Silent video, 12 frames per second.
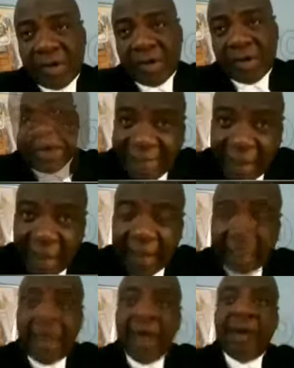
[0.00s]
but rather
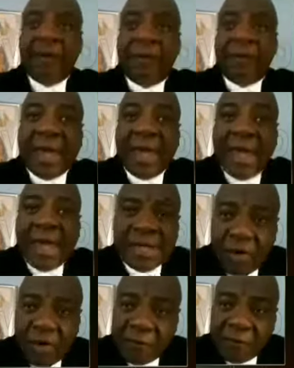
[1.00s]
for his
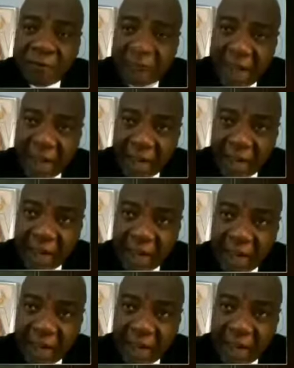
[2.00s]
own failure